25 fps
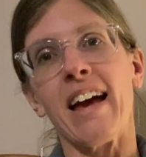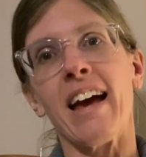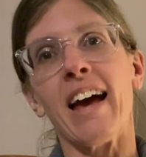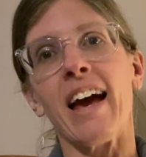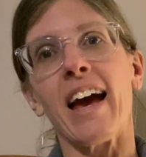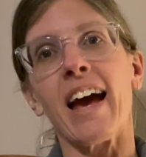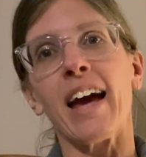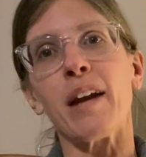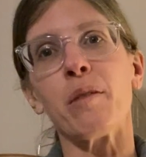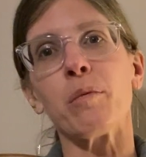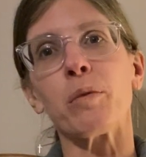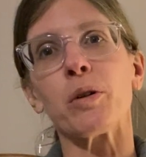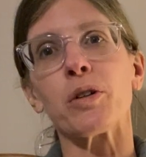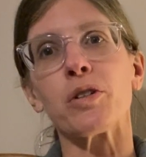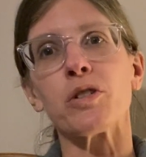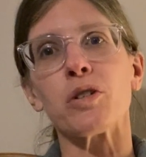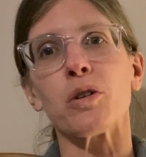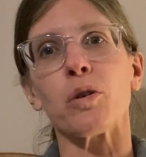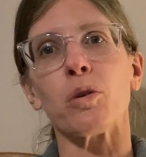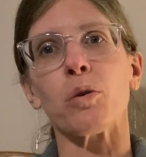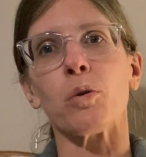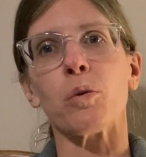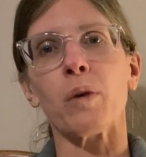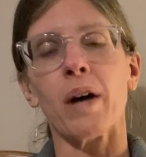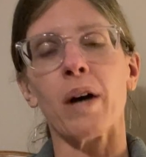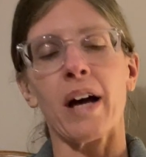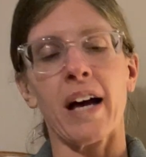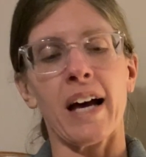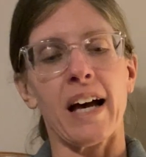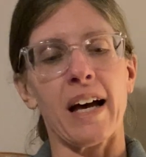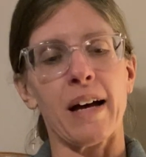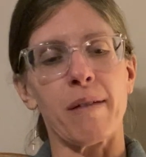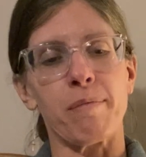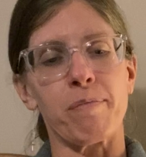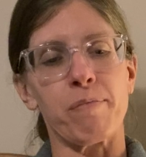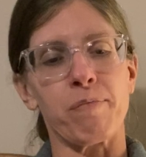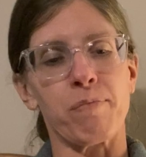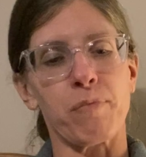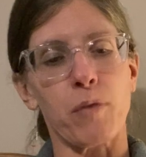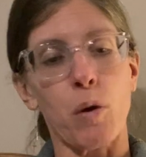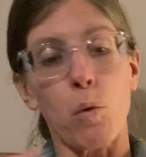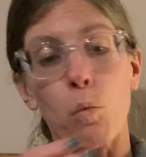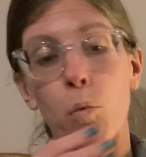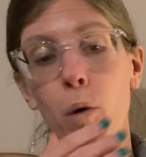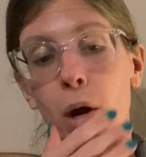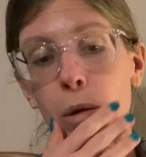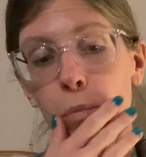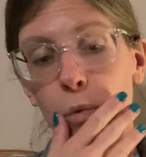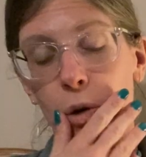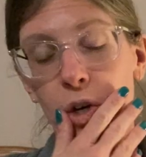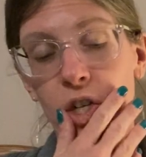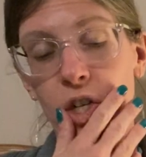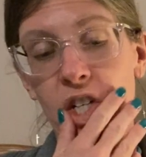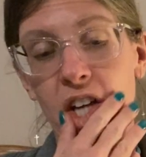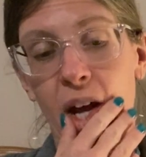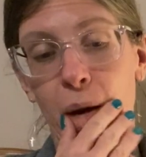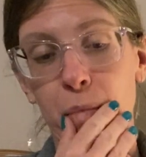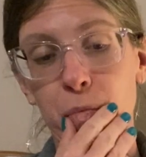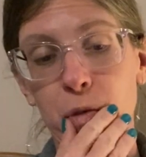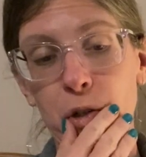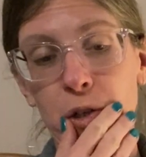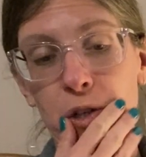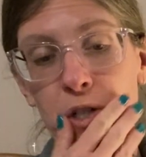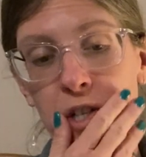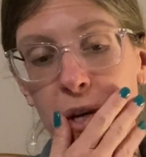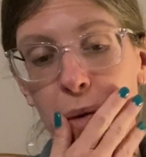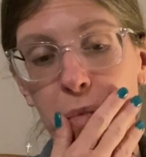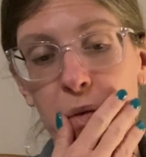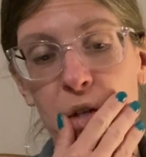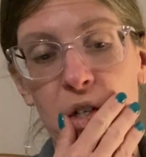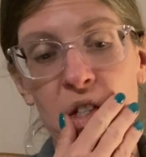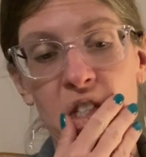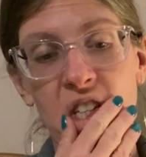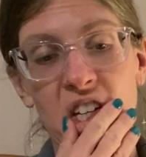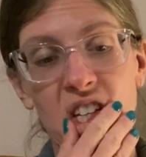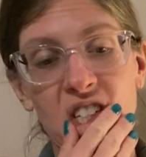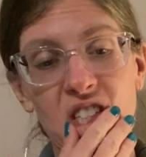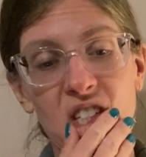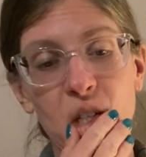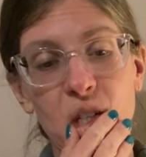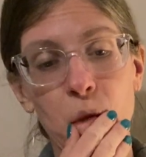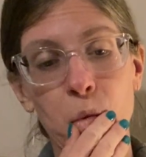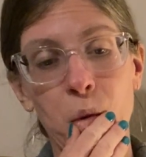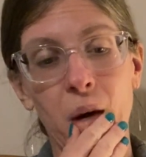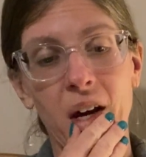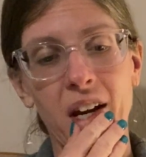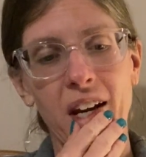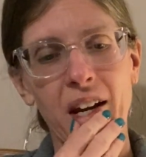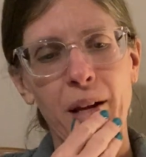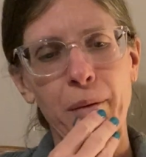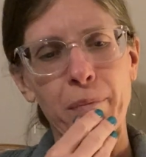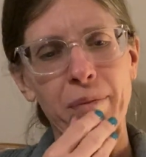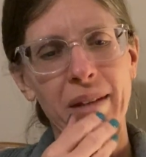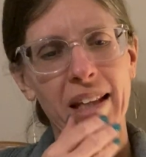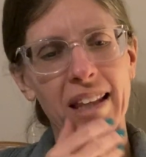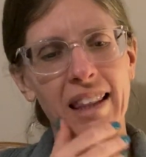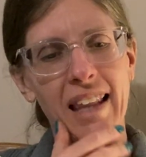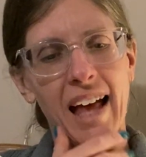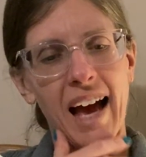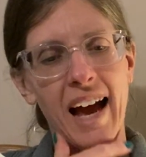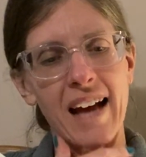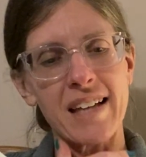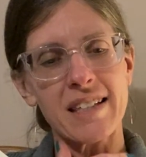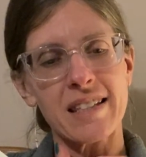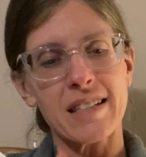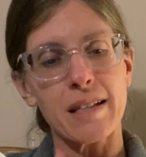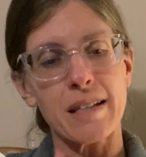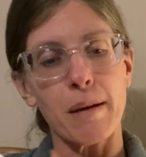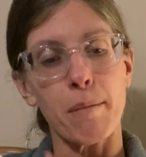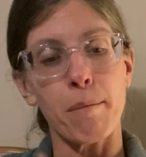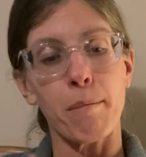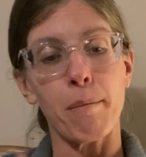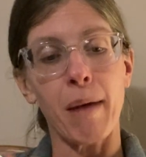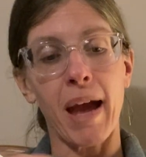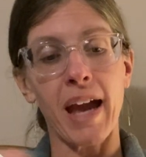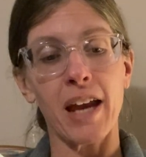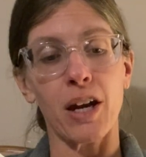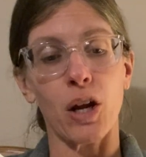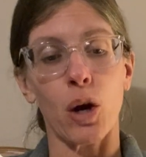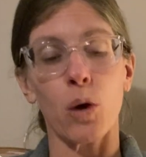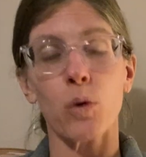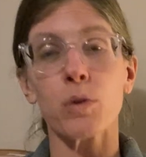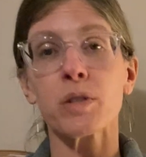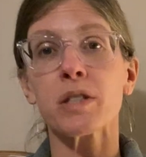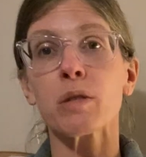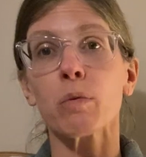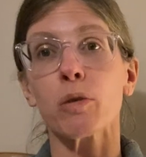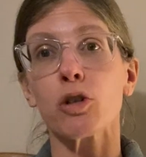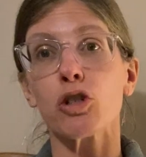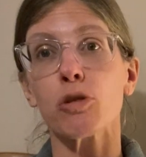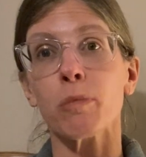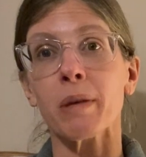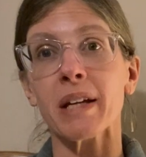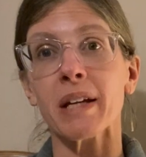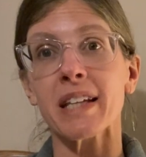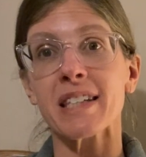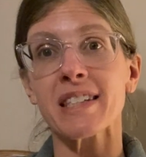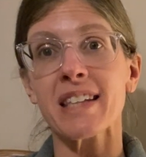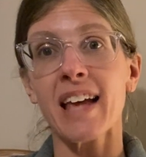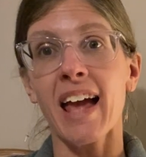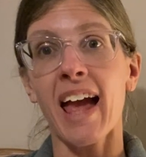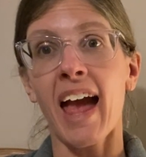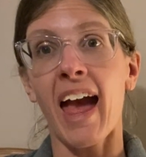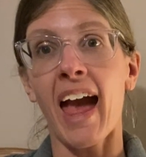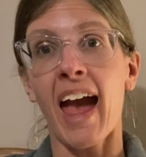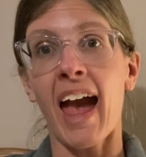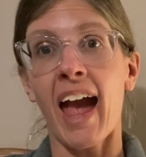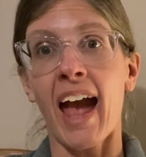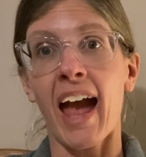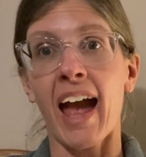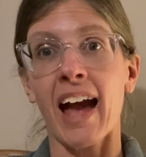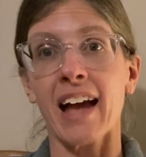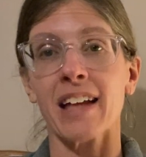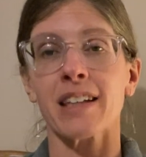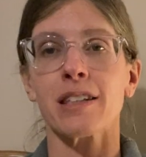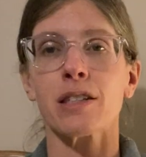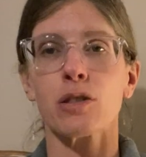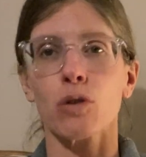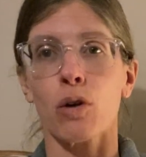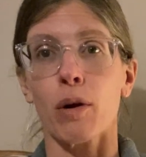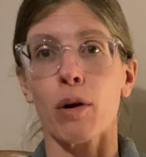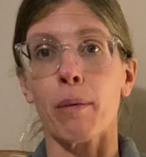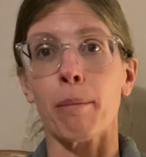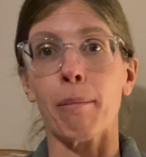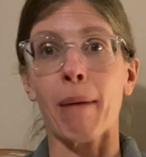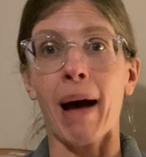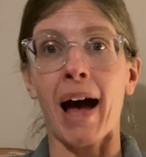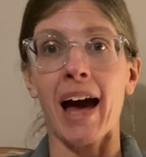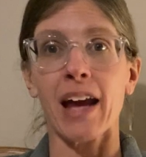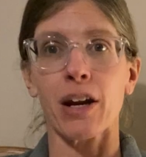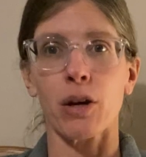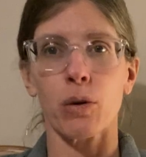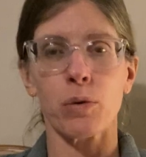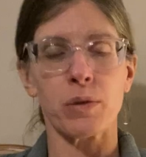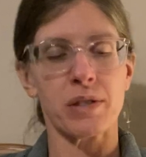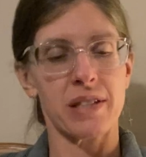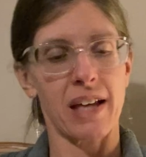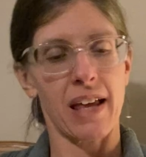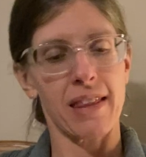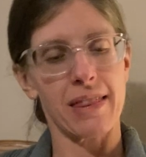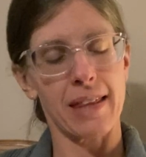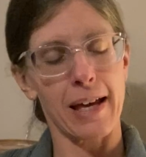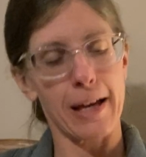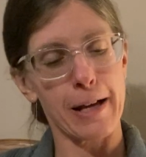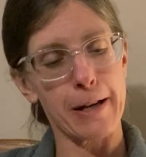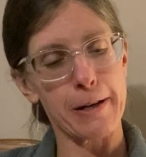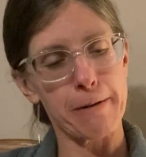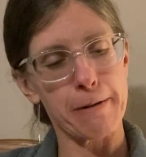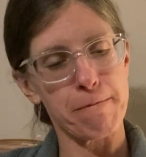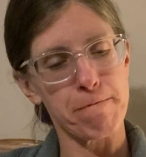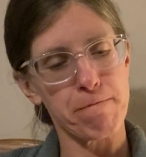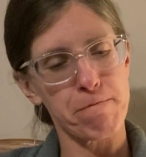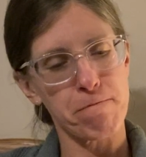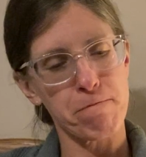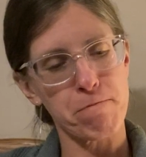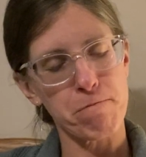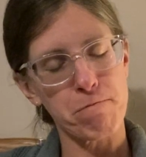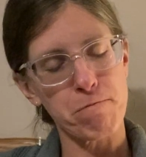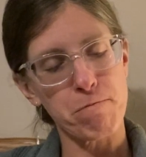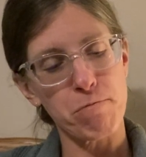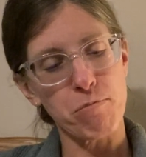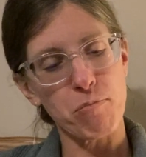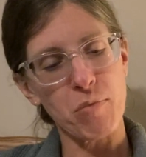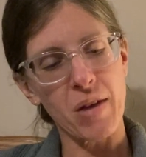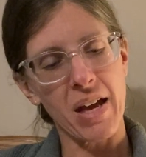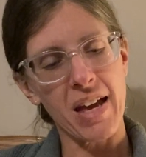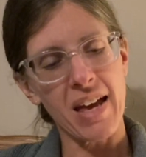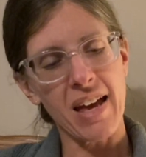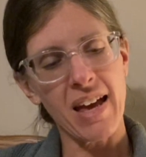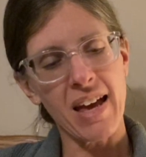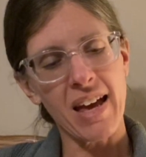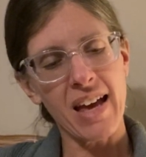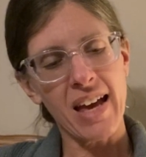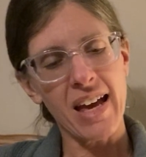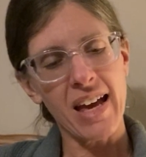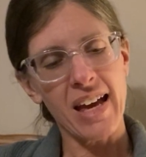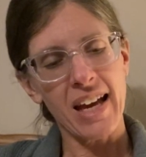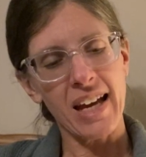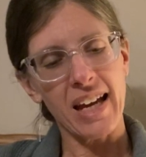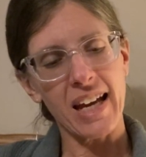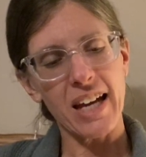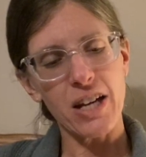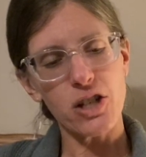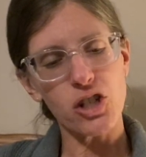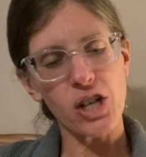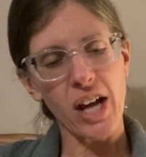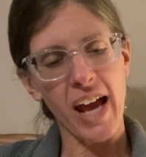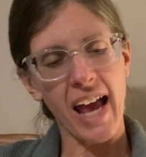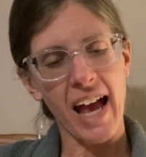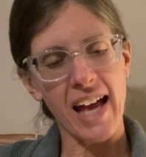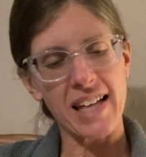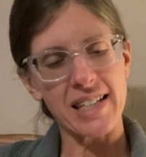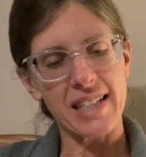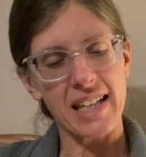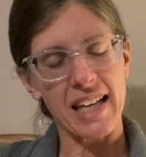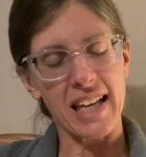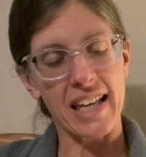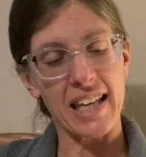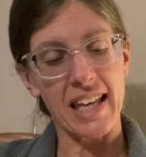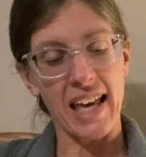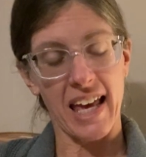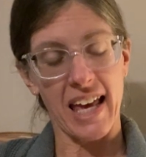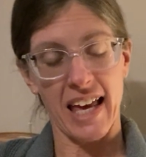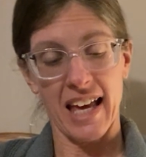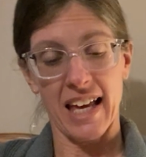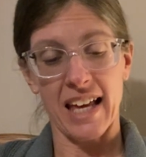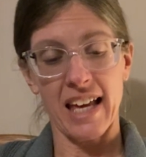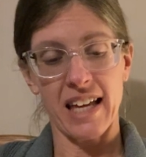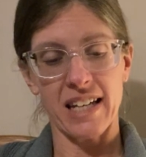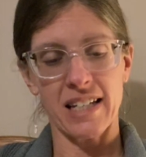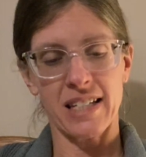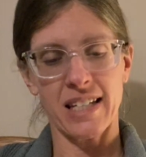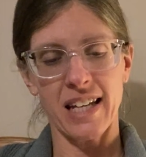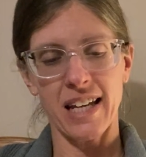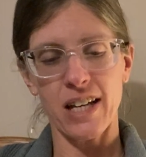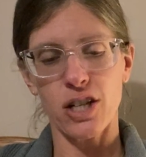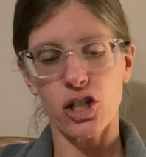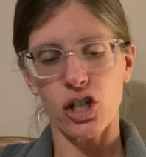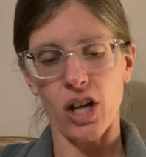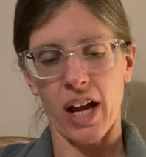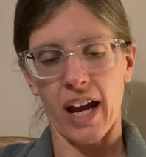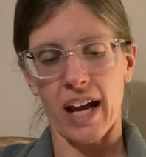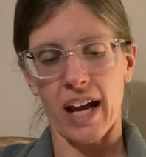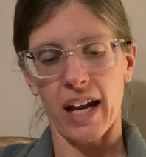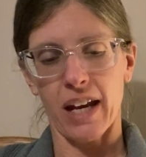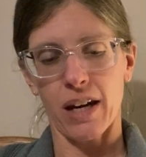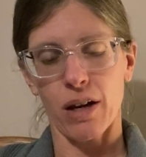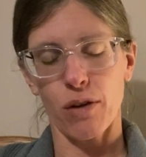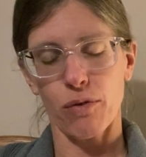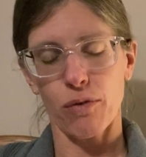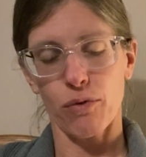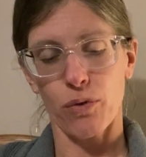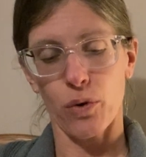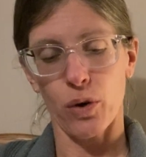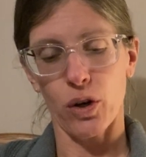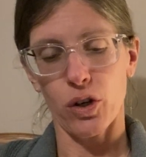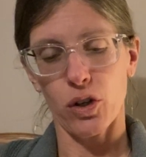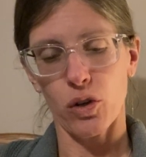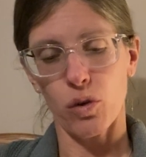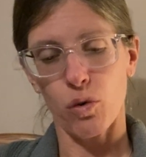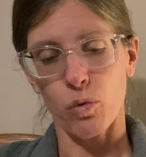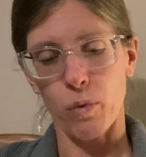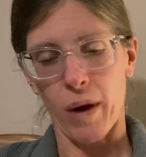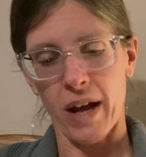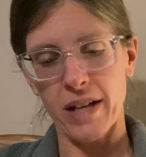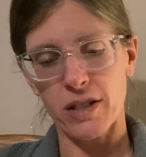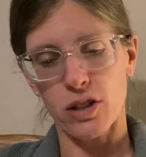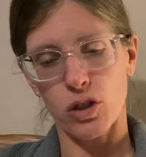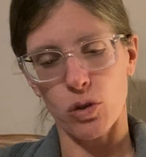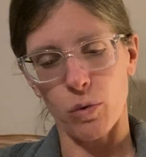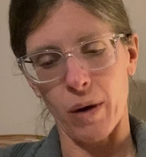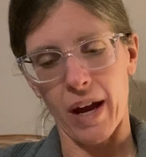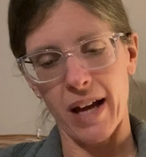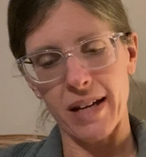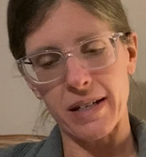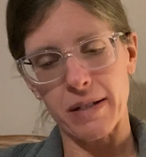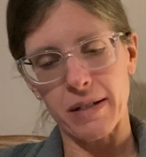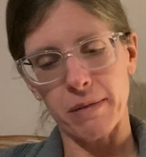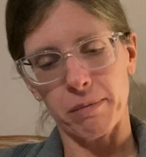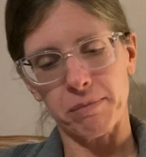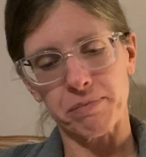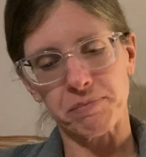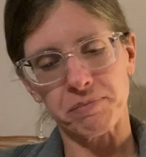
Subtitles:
And we'll do one more chapter, chapter 61, Las Manos, which means hands, or manos, I think. EJ has a gig DJing for a new restaurant.